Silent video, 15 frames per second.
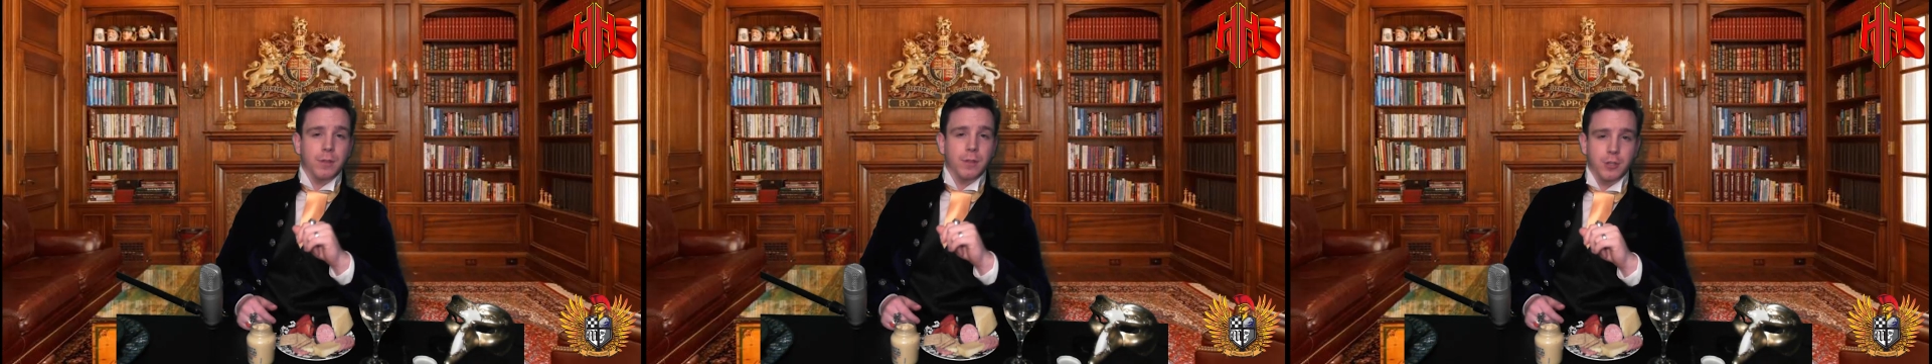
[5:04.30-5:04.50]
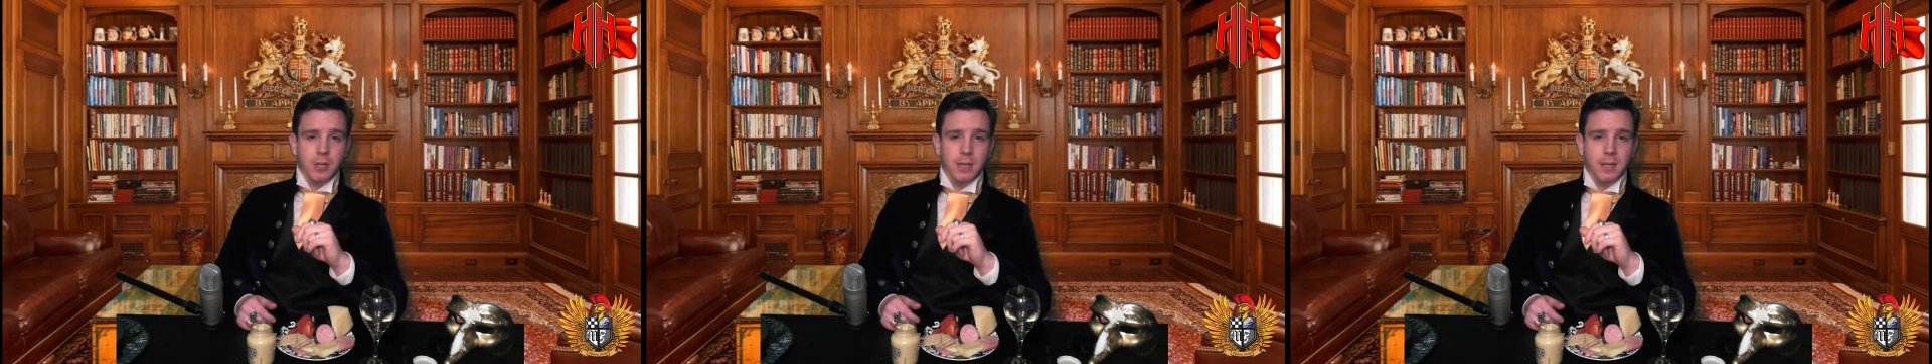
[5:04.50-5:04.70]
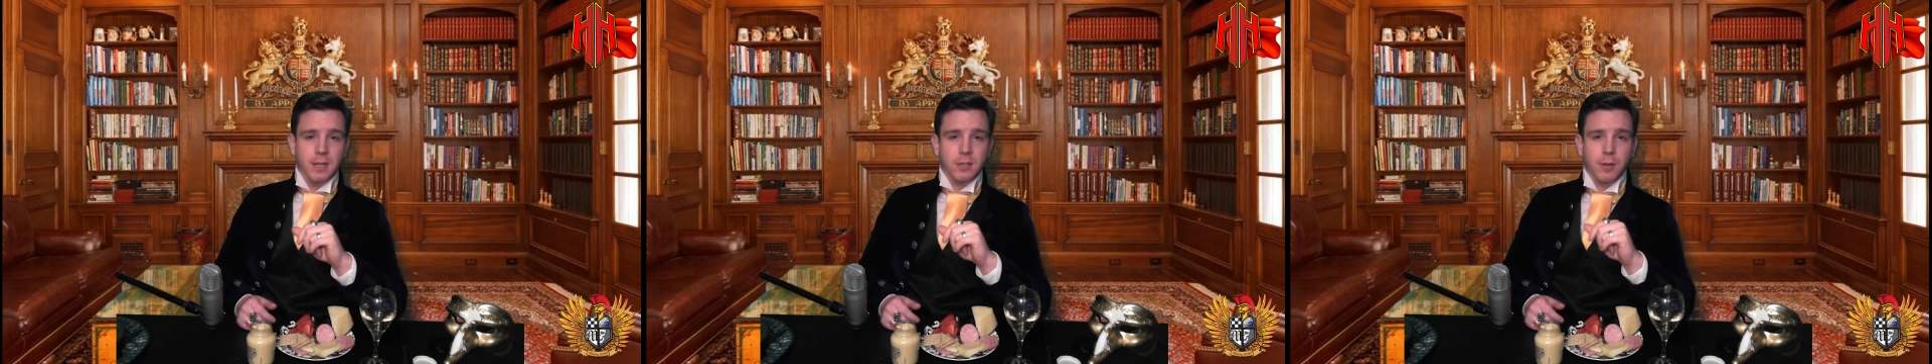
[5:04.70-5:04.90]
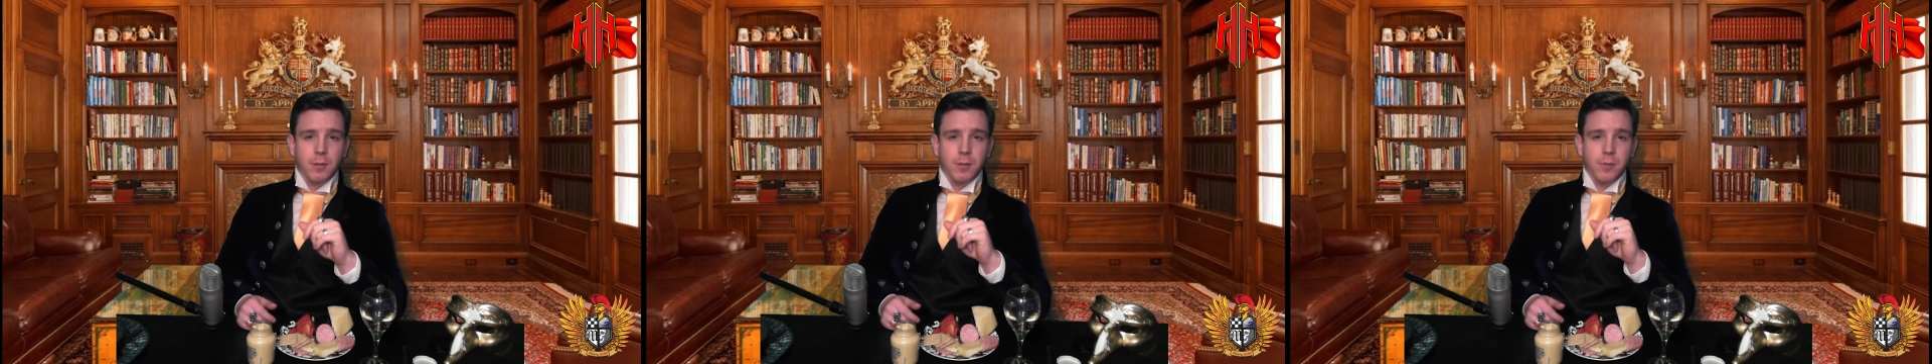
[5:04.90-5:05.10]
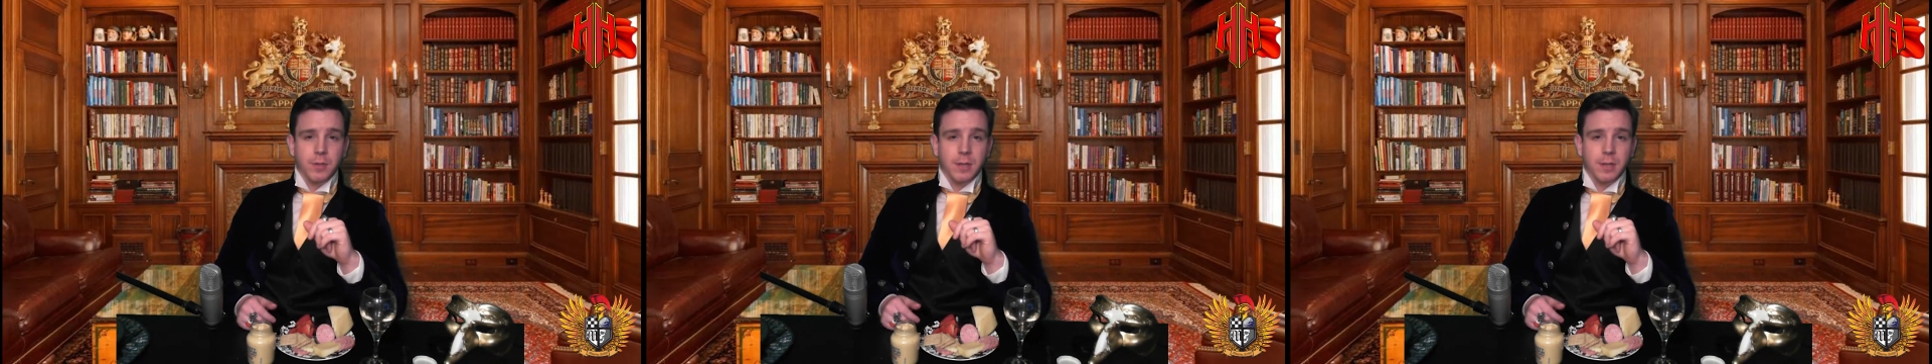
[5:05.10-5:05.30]
the cheese,
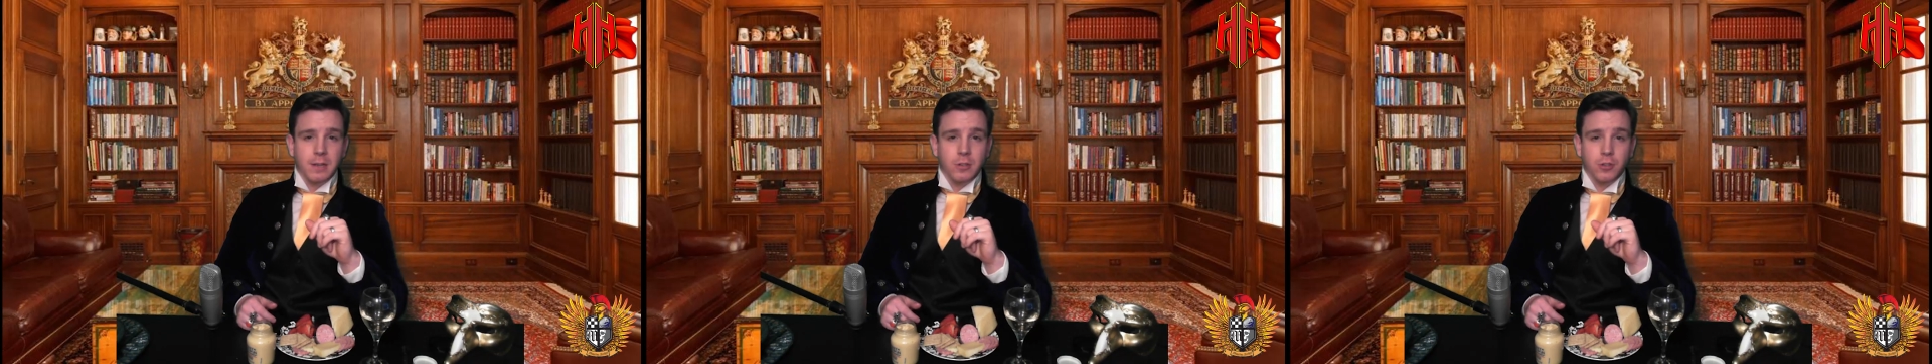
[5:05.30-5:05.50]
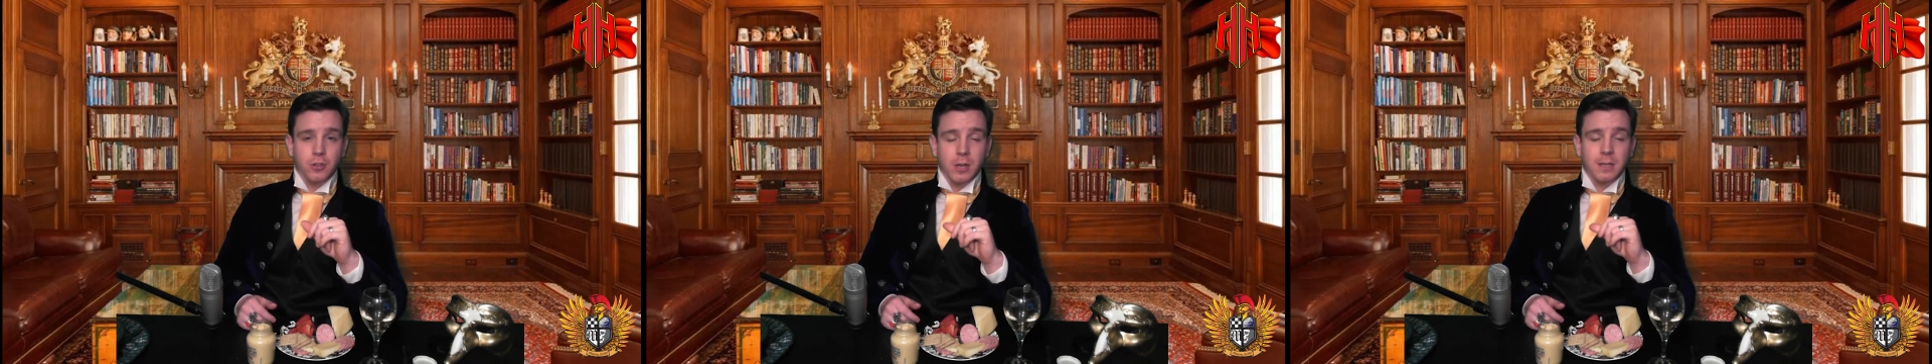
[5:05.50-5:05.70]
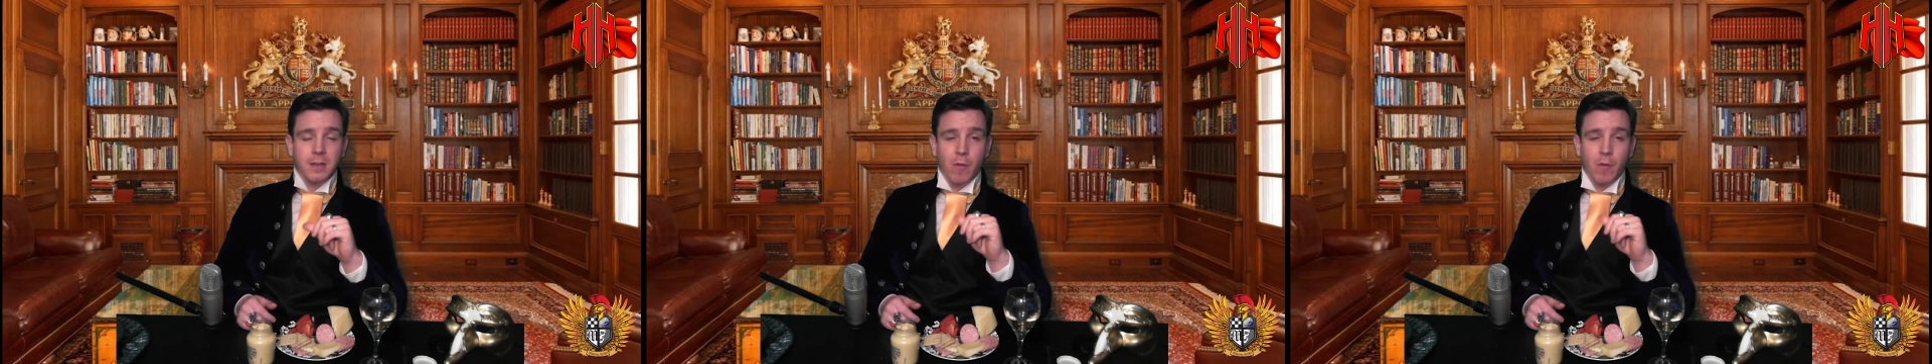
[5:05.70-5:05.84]
although the sausage does